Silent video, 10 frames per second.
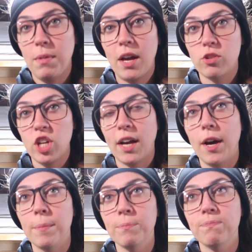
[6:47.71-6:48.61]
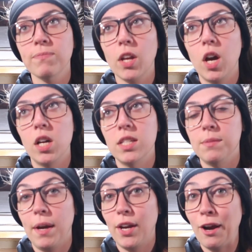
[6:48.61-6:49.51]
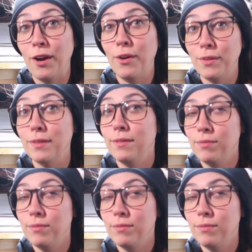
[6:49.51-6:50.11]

mile checkup because my car